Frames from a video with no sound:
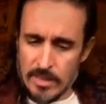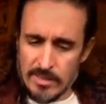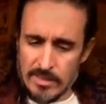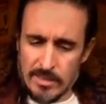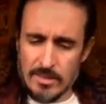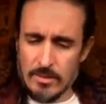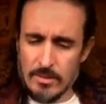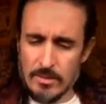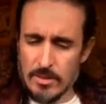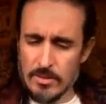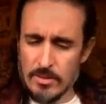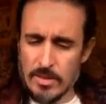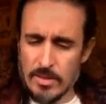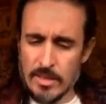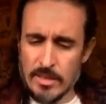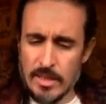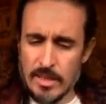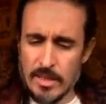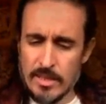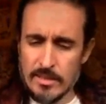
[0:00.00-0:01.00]
It's always trying to
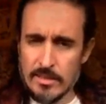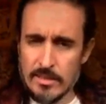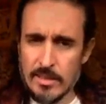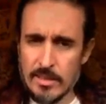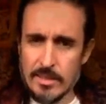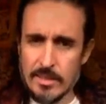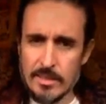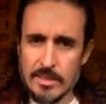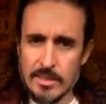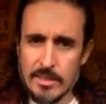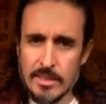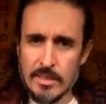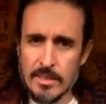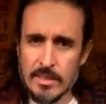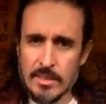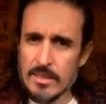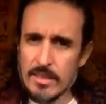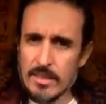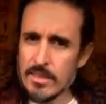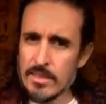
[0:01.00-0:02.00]
kind of slightly
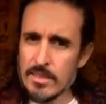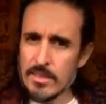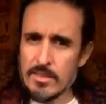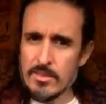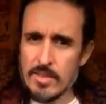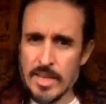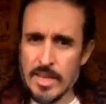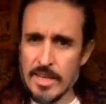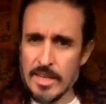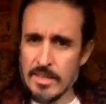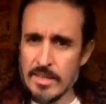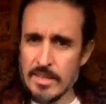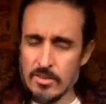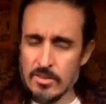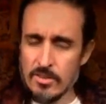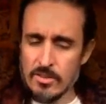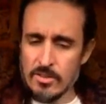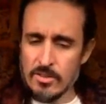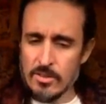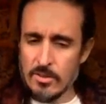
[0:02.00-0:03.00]

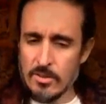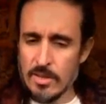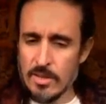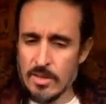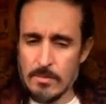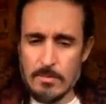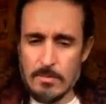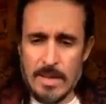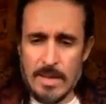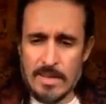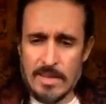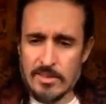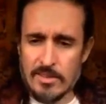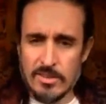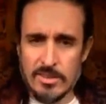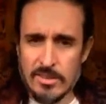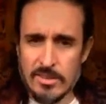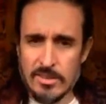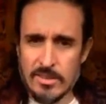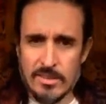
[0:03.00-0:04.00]
change so that it matches